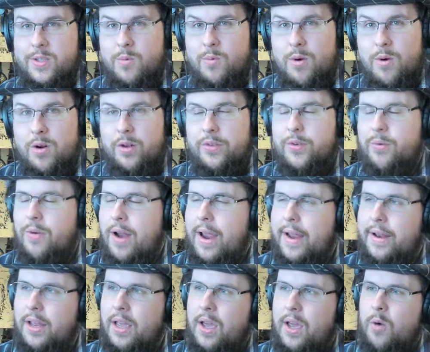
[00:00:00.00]
world,
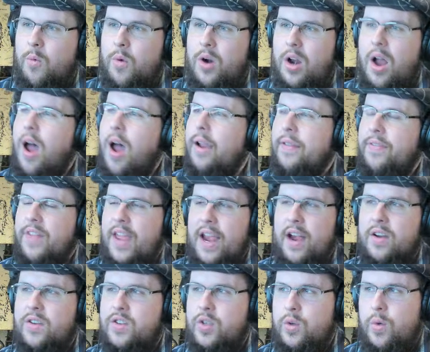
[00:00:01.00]
right? We're not
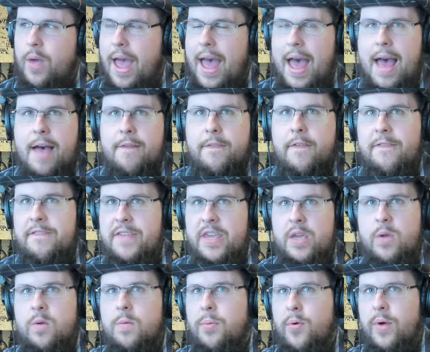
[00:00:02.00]
there to have
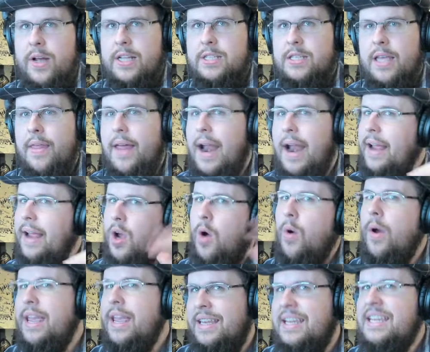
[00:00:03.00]
viewpoints, and then I
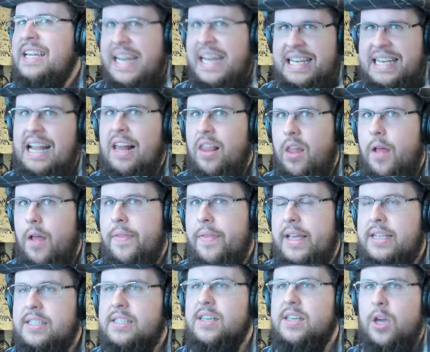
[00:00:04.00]
go into detail on
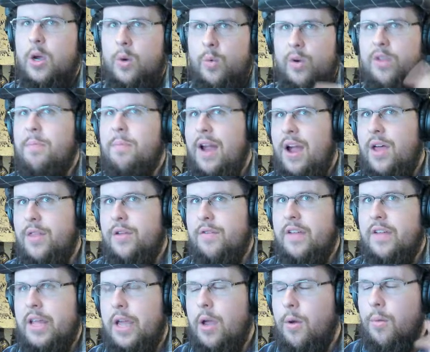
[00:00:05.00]
this with my other
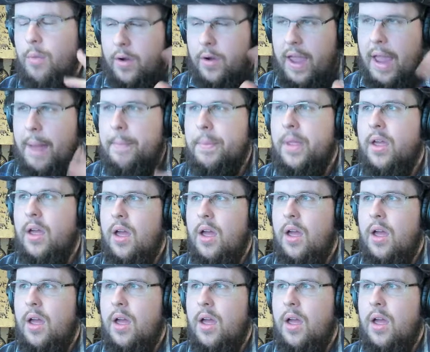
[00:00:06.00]
video, okay?